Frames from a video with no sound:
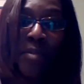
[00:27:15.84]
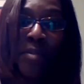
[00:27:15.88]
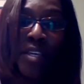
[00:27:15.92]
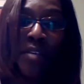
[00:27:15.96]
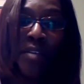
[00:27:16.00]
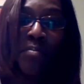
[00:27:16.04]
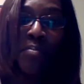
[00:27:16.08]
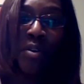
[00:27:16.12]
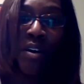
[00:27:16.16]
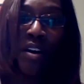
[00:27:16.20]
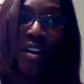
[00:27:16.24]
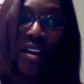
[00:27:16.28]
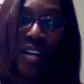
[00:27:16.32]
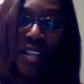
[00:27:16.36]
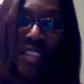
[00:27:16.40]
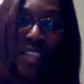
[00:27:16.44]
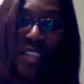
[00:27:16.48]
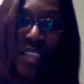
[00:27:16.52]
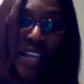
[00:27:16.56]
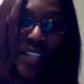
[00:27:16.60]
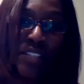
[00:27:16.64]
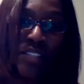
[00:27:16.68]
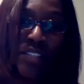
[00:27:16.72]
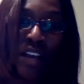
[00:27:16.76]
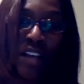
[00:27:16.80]
In part of
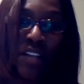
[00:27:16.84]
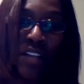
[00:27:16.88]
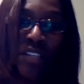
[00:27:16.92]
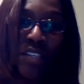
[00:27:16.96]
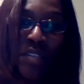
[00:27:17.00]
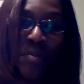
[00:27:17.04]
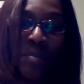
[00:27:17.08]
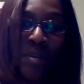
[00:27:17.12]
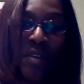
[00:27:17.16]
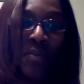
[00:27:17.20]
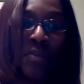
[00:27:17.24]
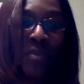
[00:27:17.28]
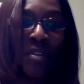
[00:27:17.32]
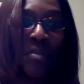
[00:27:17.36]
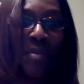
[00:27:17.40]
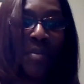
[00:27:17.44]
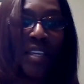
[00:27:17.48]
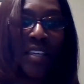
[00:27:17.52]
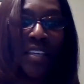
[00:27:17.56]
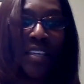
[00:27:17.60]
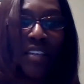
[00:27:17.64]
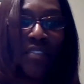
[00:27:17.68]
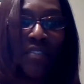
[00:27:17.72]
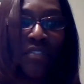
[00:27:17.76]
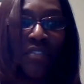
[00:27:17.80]
that document, we
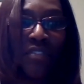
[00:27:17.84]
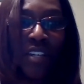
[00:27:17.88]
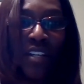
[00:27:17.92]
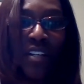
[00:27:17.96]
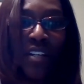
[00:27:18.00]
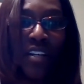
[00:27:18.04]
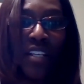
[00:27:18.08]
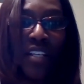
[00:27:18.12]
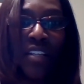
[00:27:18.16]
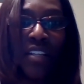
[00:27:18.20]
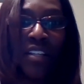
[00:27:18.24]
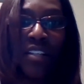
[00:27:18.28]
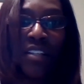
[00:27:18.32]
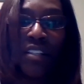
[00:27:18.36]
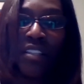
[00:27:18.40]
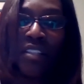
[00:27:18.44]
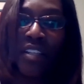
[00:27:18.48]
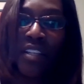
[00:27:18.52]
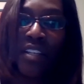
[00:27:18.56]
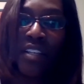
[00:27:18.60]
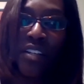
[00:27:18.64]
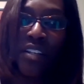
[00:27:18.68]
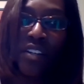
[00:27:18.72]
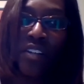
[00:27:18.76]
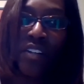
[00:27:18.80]
make it very
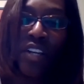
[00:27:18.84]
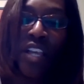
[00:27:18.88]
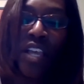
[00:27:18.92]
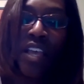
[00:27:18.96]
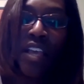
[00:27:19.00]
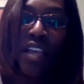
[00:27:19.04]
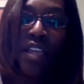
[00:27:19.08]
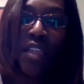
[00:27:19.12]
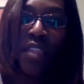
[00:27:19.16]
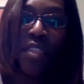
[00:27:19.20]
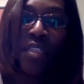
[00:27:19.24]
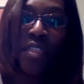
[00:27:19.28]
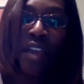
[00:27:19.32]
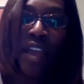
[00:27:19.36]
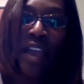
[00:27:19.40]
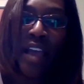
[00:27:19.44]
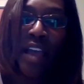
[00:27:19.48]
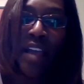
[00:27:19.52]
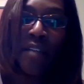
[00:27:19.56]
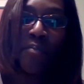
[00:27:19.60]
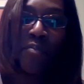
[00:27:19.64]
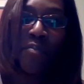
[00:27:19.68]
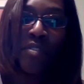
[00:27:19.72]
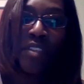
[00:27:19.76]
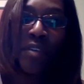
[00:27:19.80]
clear
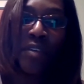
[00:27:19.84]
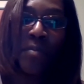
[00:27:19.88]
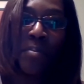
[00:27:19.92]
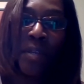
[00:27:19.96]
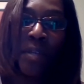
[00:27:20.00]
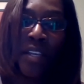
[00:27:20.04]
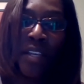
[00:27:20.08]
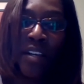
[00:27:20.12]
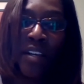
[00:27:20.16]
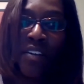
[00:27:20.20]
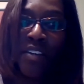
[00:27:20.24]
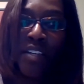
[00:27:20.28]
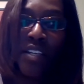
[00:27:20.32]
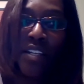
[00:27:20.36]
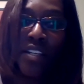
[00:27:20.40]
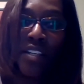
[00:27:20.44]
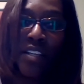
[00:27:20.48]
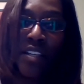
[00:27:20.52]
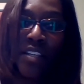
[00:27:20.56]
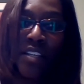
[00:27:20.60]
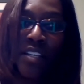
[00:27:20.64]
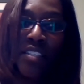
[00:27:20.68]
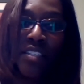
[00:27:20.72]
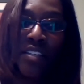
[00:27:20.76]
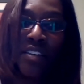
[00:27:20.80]
that the parent
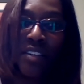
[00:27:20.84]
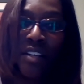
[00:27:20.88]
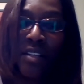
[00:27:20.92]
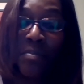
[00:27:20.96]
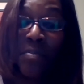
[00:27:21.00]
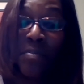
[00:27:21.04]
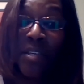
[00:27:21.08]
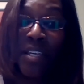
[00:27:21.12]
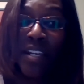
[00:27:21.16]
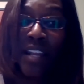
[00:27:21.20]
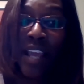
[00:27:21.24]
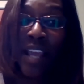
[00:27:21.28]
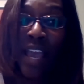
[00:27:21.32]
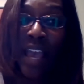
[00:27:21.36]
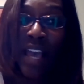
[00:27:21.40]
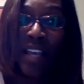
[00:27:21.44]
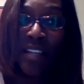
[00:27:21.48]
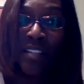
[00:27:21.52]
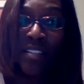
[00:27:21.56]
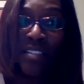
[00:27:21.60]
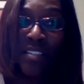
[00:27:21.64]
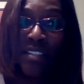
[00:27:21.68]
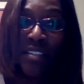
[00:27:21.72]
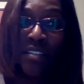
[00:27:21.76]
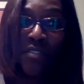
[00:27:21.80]
is going to be an
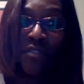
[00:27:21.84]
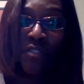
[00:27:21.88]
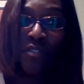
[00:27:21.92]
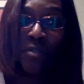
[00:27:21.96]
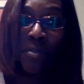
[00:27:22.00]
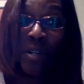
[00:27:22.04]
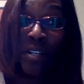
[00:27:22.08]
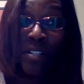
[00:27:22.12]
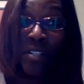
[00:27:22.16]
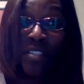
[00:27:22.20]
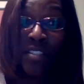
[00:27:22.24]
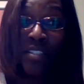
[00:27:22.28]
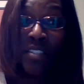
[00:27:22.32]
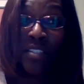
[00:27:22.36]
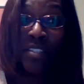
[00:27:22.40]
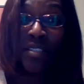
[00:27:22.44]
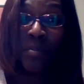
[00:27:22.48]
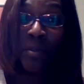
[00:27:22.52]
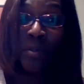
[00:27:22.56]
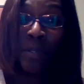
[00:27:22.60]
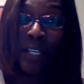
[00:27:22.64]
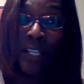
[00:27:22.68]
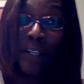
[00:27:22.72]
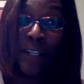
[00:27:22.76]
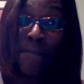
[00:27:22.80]
active
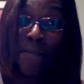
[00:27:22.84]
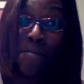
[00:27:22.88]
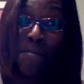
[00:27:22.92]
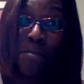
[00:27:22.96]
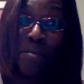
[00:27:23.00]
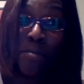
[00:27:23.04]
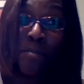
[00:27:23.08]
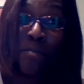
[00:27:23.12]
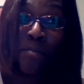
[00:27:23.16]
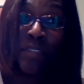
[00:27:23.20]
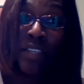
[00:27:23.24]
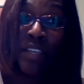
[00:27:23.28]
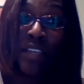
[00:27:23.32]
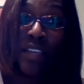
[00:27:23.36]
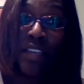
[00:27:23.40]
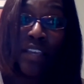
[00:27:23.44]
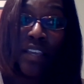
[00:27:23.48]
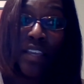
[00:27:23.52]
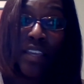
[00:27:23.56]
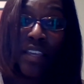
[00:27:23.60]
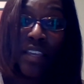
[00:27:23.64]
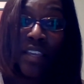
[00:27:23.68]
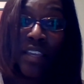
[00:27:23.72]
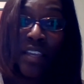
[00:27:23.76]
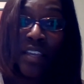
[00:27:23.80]
participant
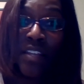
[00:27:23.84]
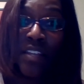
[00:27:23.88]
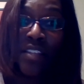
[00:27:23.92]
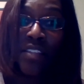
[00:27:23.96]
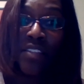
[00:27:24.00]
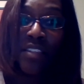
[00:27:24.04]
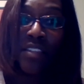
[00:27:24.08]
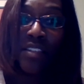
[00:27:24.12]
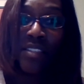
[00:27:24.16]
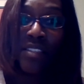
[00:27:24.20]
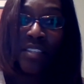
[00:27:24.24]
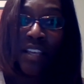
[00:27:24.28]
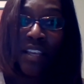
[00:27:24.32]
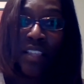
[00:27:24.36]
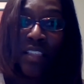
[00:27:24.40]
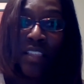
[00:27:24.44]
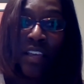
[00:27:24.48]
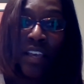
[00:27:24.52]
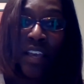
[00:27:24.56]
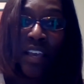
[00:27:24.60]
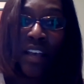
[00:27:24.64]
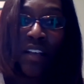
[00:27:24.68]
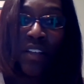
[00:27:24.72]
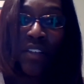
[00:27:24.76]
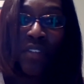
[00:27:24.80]
in the
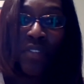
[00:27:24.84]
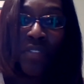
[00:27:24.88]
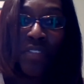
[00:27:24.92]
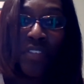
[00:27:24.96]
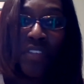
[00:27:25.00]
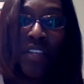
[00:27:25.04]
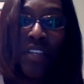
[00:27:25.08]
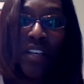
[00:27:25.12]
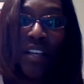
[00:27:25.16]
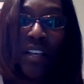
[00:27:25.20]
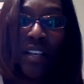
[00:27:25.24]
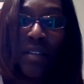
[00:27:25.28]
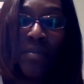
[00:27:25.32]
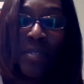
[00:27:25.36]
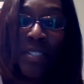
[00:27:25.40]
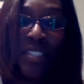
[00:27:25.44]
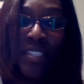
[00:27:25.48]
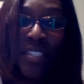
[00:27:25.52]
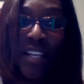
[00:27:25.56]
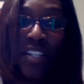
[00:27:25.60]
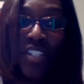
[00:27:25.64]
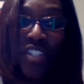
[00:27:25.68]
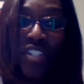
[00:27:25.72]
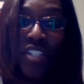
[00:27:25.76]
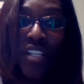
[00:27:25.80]
telehealth
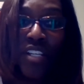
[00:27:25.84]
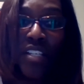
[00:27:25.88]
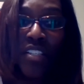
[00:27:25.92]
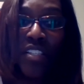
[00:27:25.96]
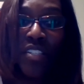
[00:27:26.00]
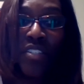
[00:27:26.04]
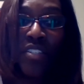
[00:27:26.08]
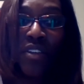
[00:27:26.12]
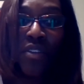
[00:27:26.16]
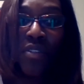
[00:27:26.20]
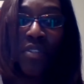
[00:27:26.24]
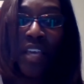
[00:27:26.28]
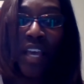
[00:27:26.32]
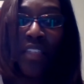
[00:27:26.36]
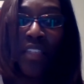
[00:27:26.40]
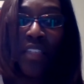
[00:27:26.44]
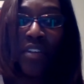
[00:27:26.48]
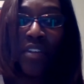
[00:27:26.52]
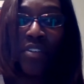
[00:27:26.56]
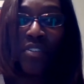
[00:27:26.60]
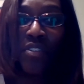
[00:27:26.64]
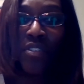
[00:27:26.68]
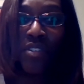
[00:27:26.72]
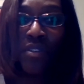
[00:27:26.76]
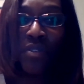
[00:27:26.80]
session, so that
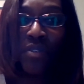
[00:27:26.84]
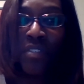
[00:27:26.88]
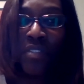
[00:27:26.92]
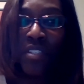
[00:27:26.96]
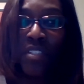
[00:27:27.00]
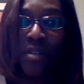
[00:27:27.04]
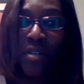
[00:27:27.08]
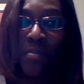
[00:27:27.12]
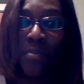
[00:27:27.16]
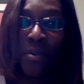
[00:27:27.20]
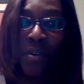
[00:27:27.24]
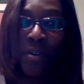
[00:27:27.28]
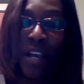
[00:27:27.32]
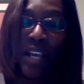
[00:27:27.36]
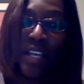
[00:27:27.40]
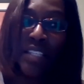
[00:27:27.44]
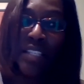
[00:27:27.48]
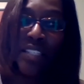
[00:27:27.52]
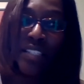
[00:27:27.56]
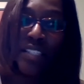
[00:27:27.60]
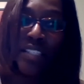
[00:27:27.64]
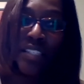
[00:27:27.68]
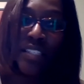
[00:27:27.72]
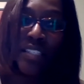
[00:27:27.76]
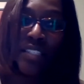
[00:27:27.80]
there's no
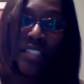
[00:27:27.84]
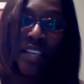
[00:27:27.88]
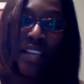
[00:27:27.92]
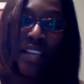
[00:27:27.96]
surprises